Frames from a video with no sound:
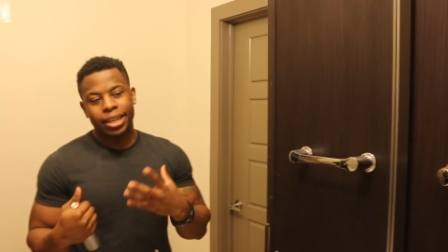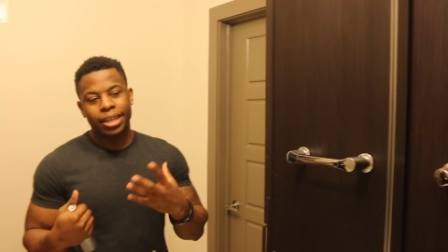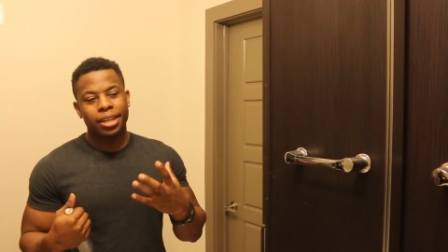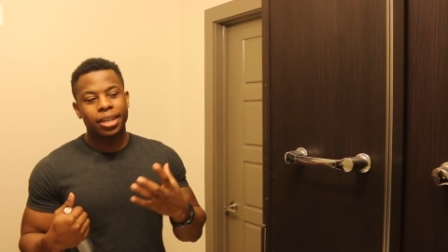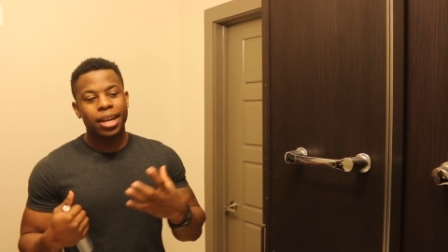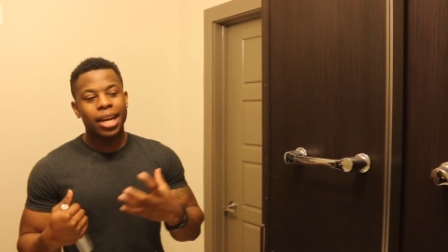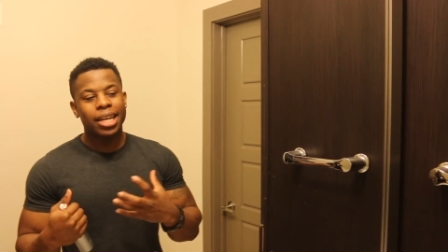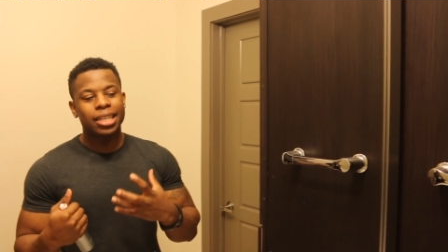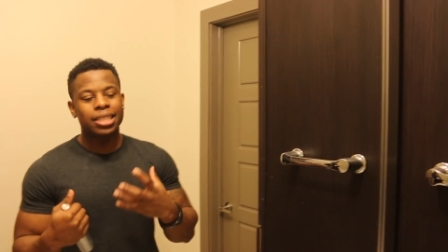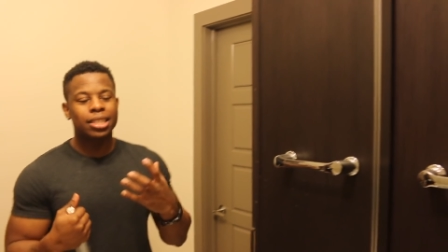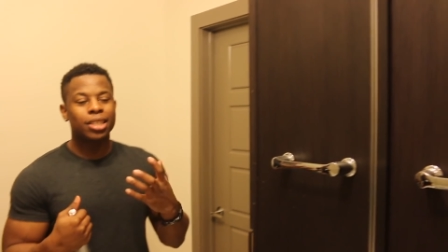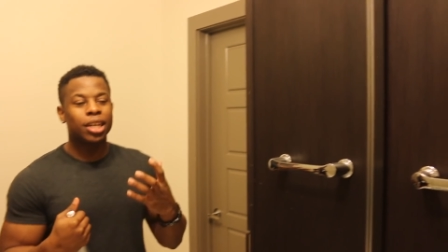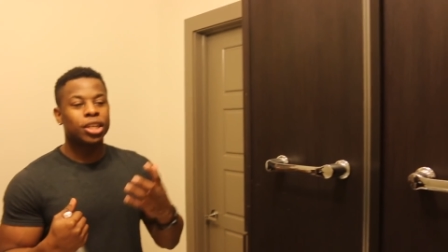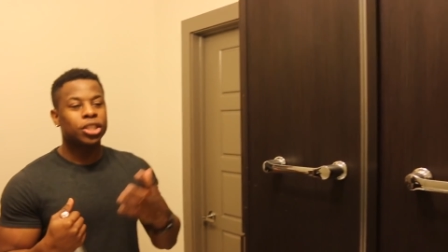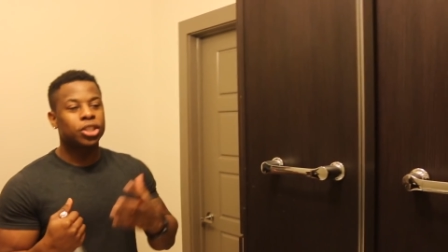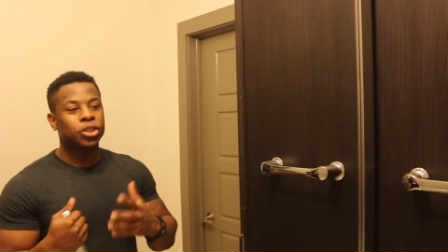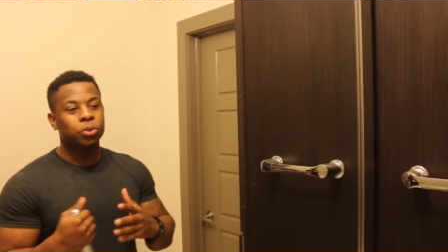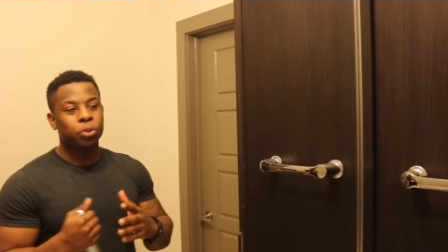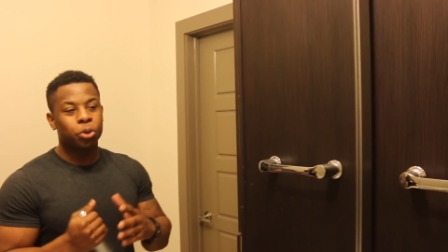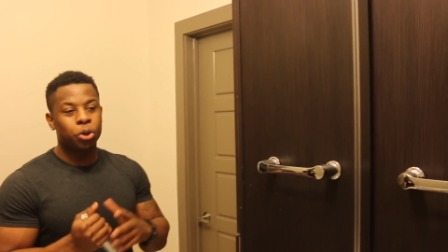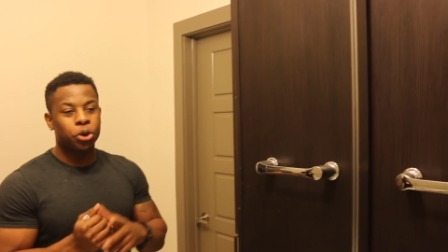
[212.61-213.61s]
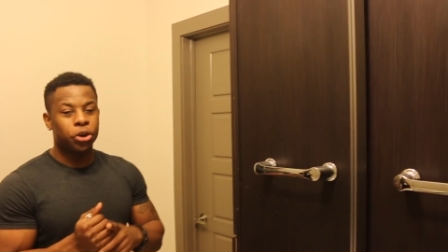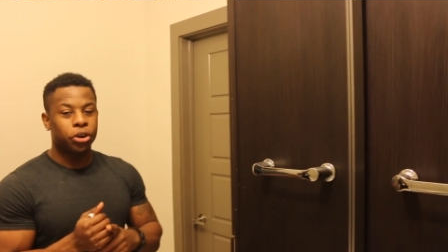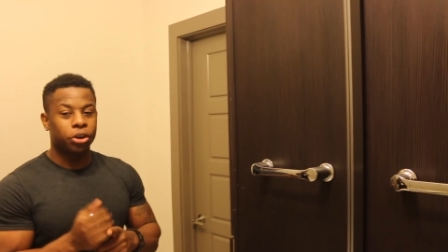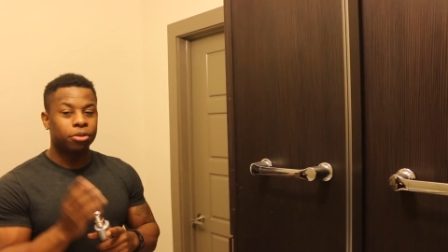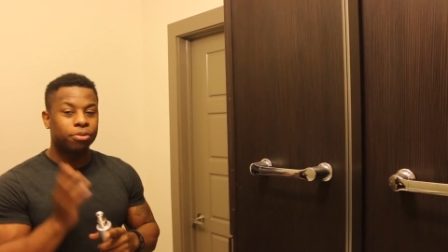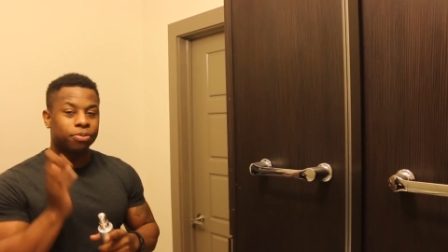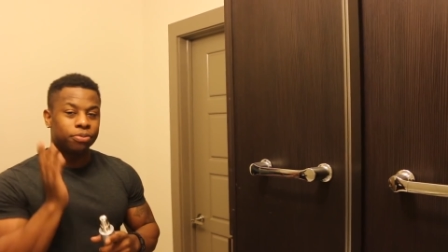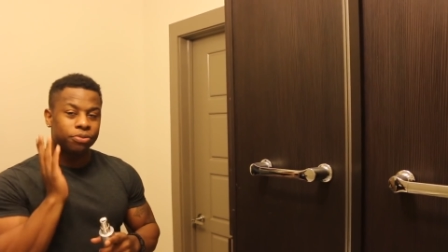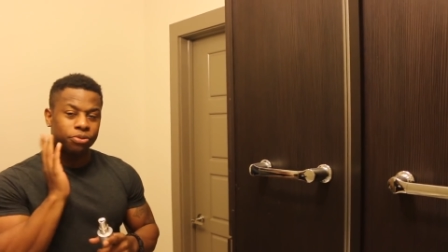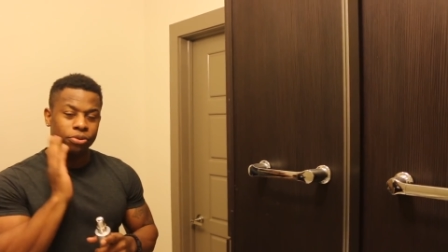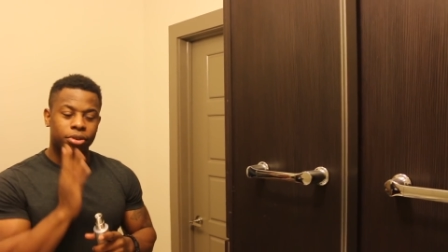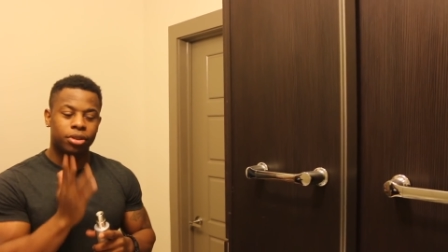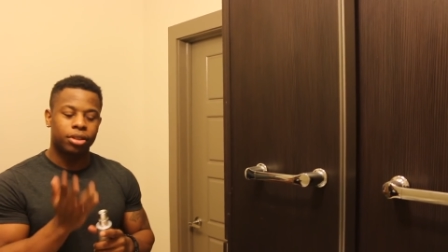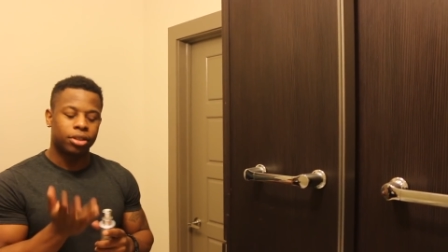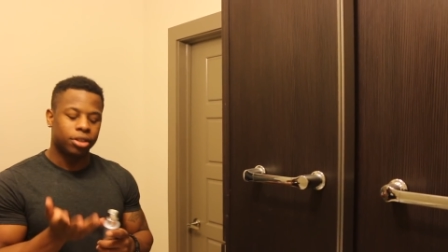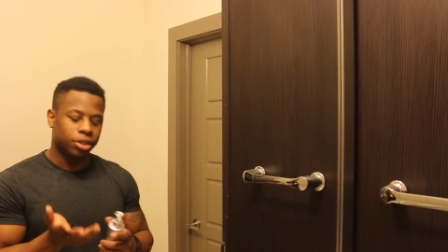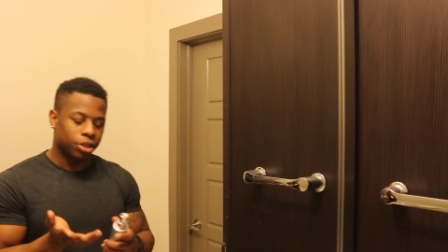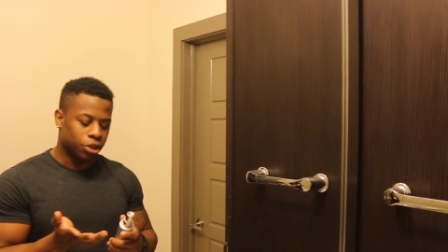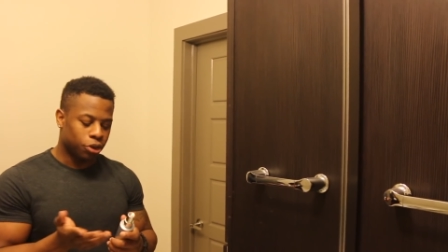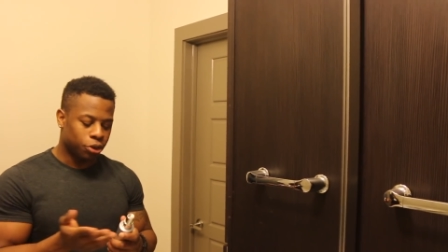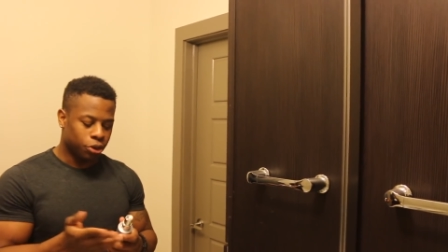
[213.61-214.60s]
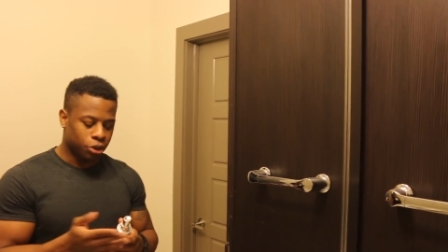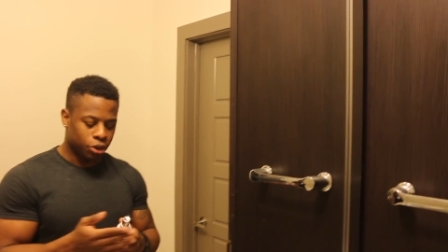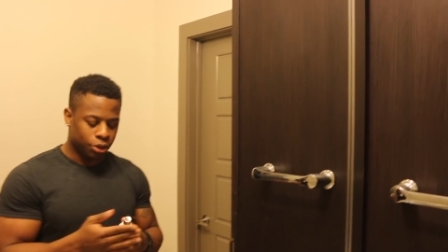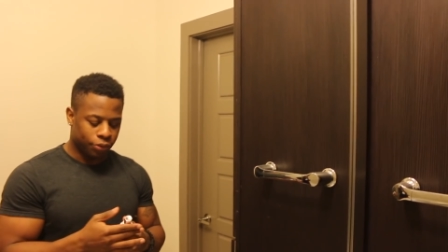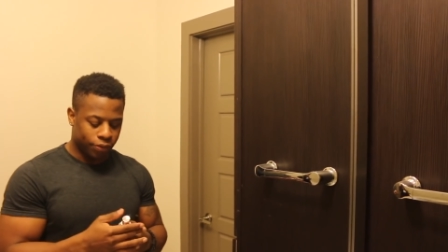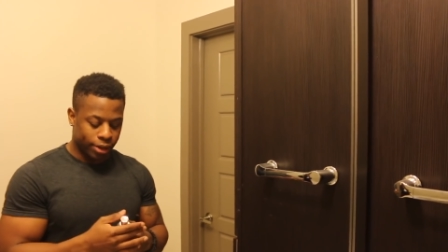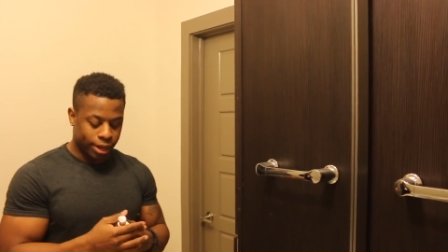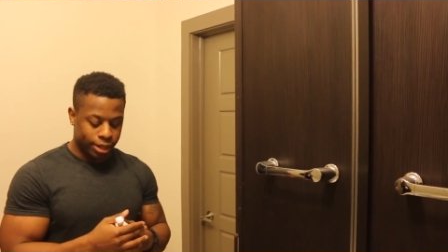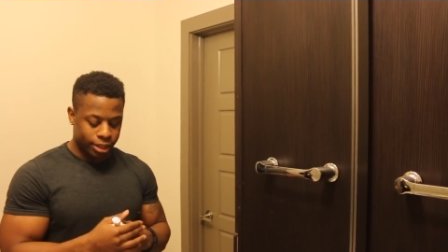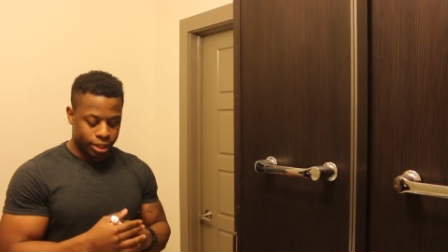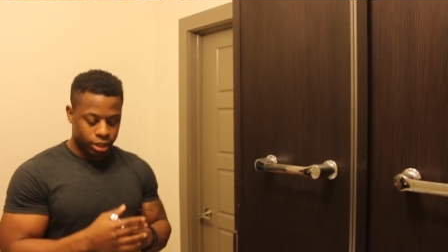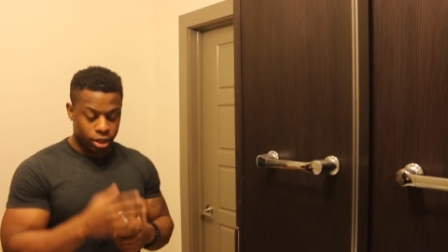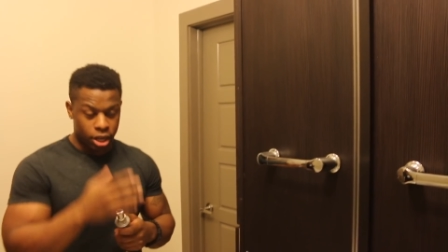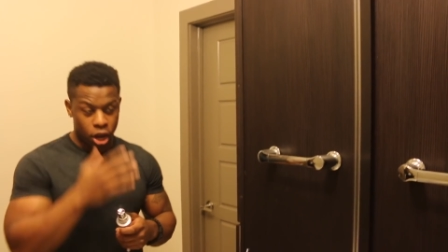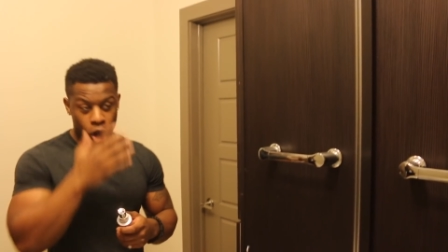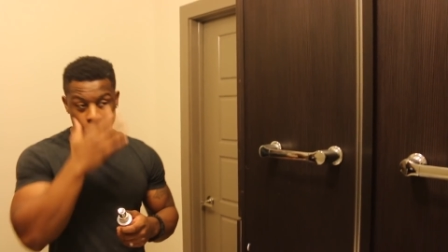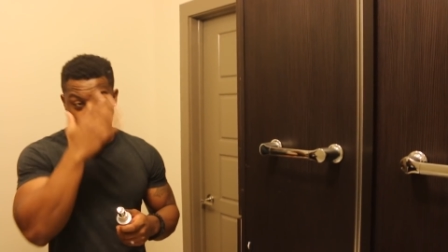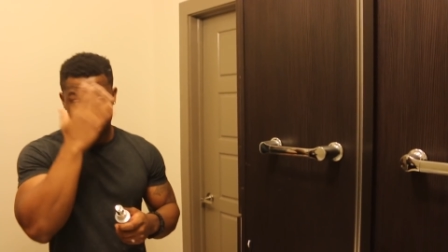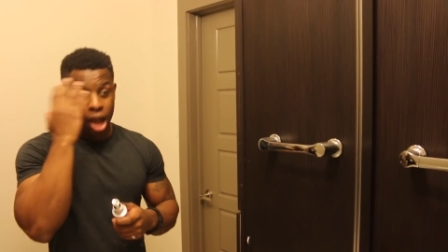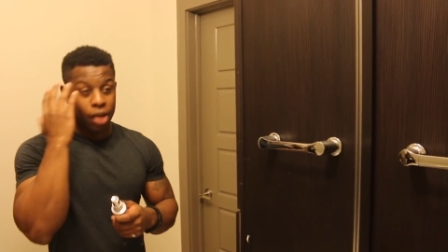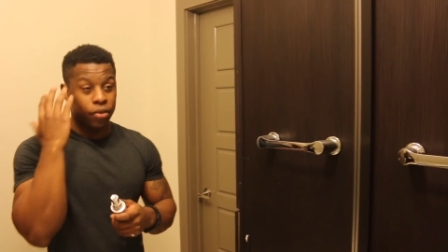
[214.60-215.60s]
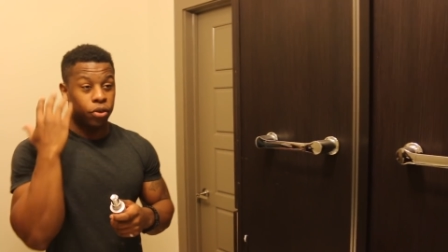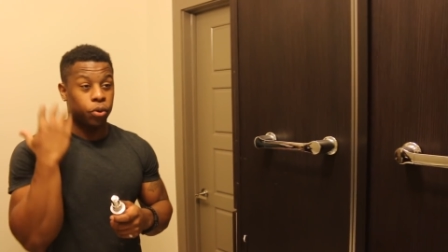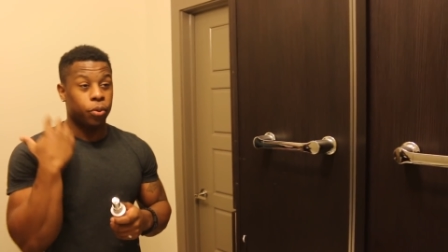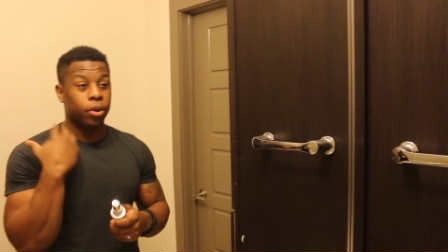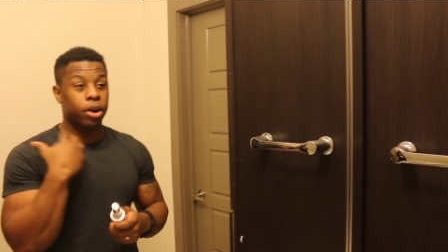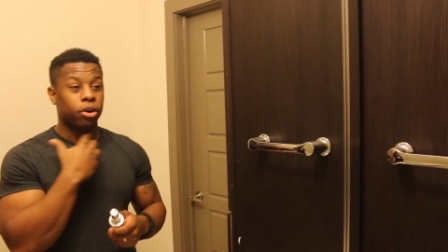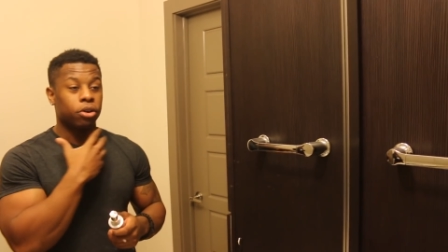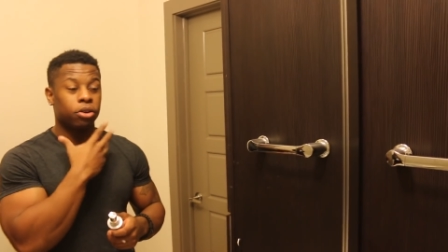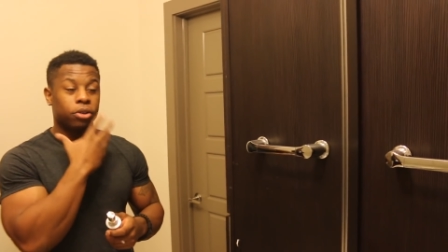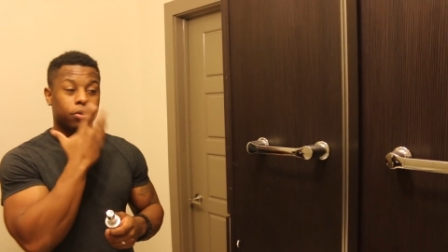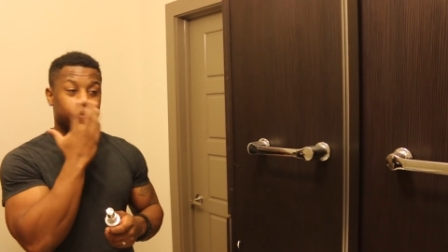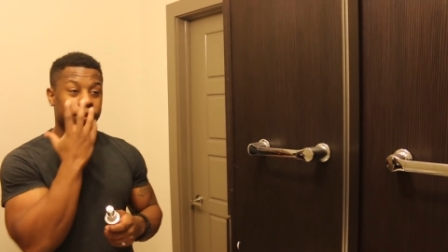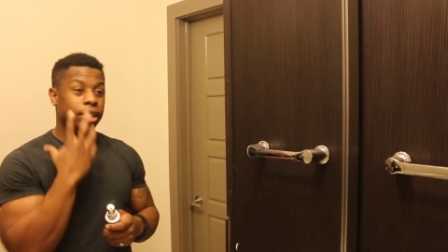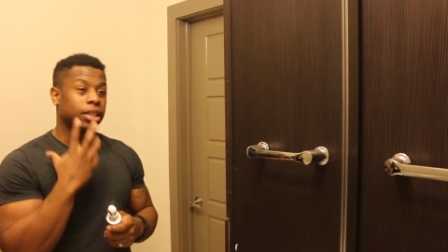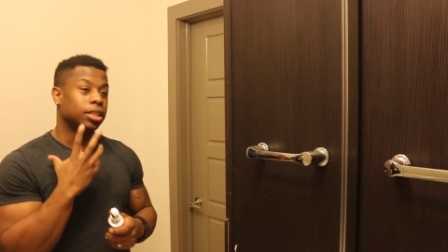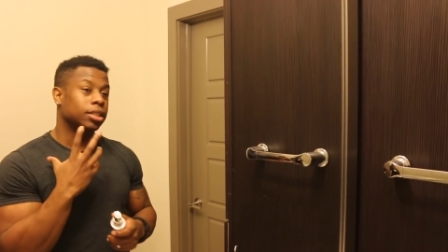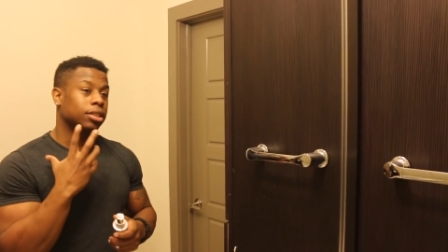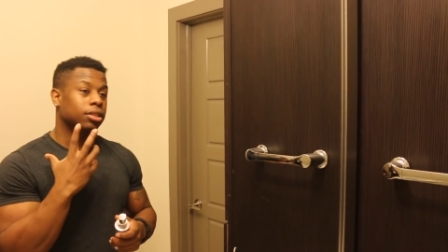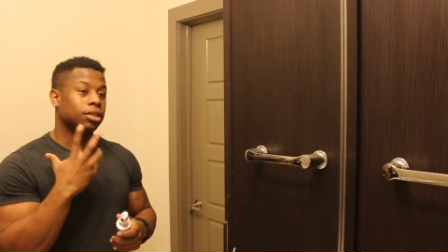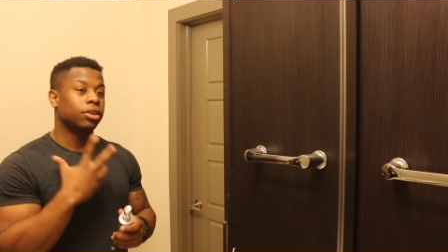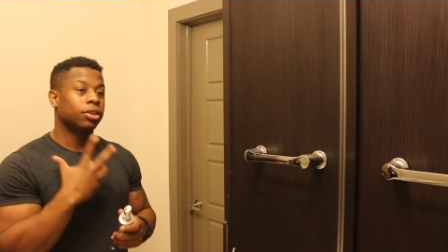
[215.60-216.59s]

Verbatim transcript: nice touch of water, you know, on your face, oh, everywhere on your face,